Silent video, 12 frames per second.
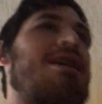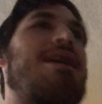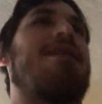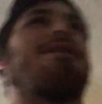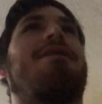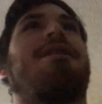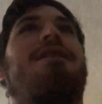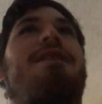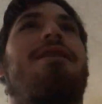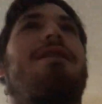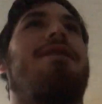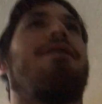and
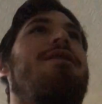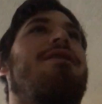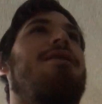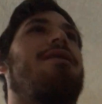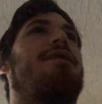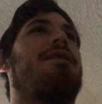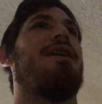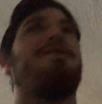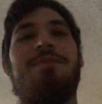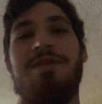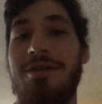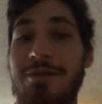I've
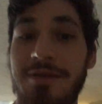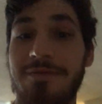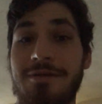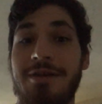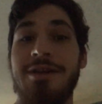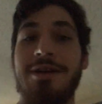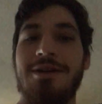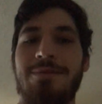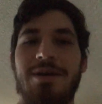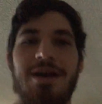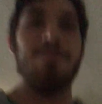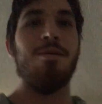been doing it for a year,
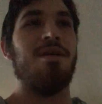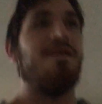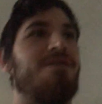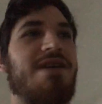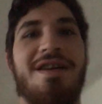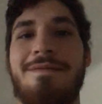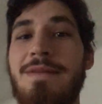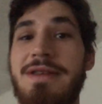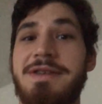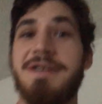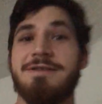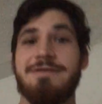but I'm on my 5 month
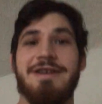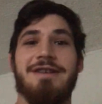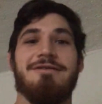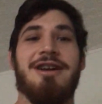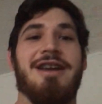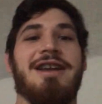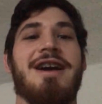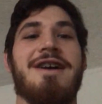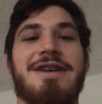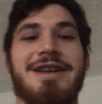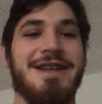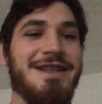streak right now,
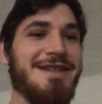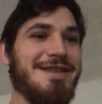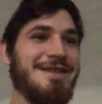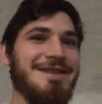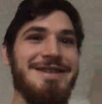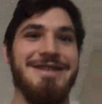and it's